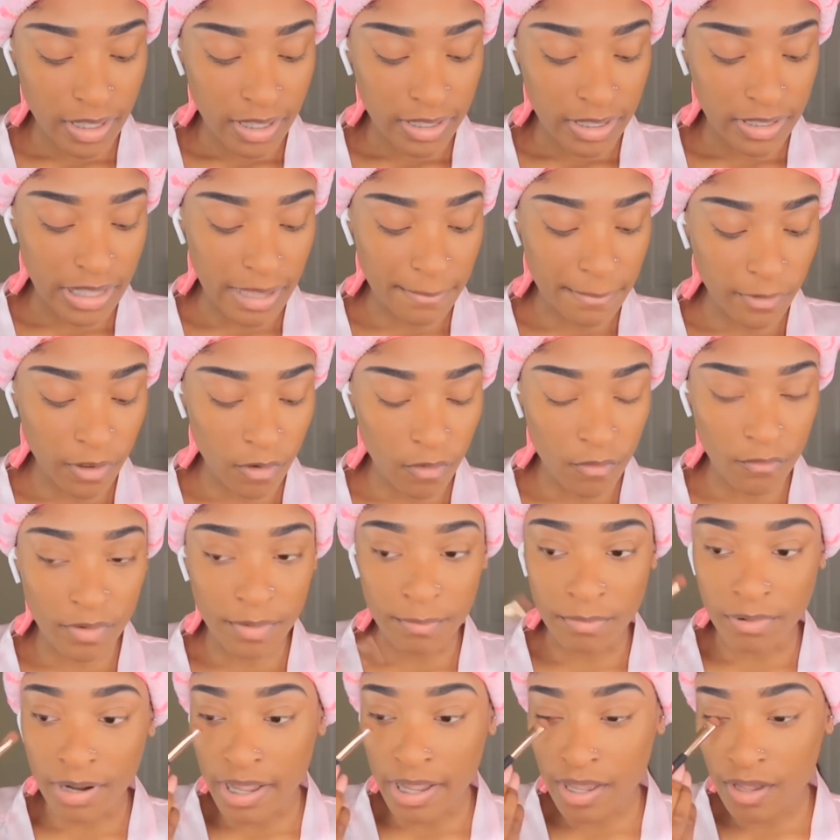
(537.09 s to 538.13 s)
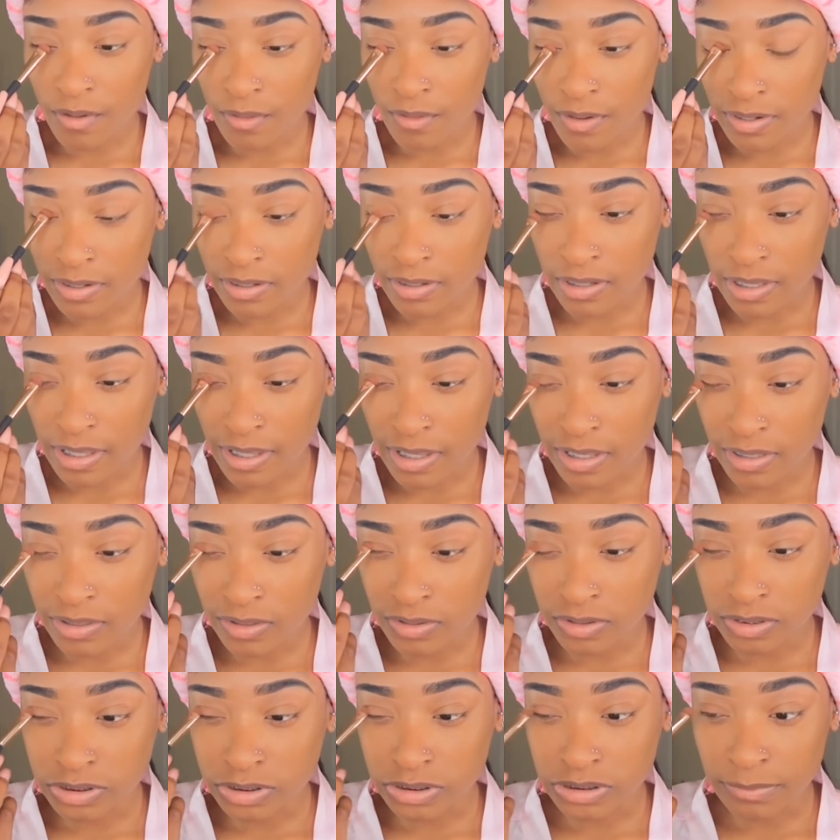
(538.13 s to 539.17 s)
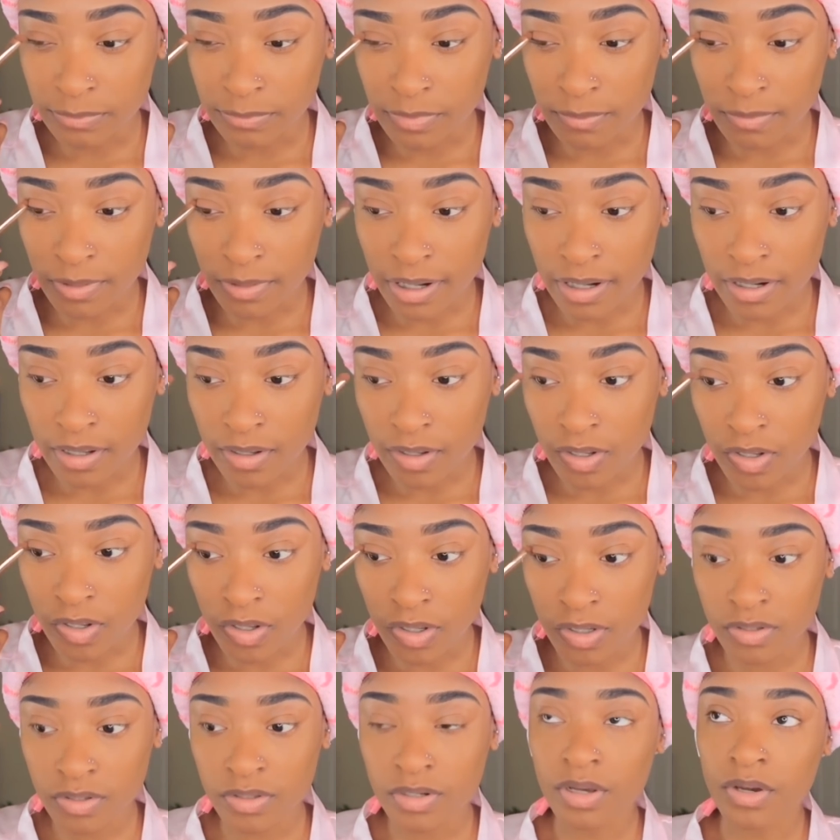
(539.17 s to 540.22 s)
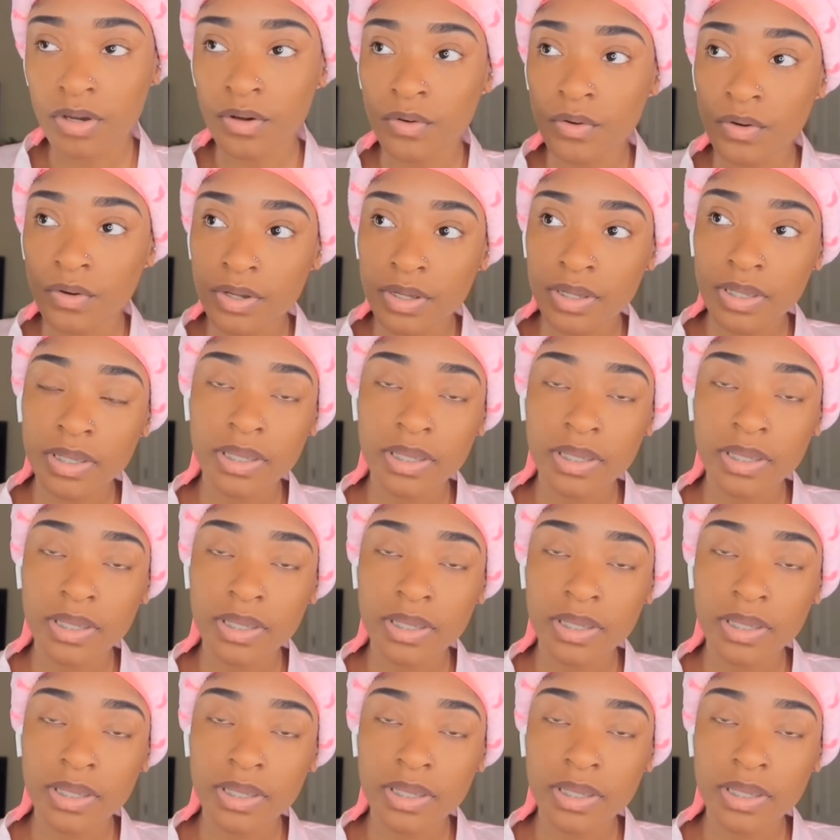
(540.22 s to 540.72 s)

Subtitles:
Yeah, I'm gonna go in with brown and then like a little shimmer brown, you know,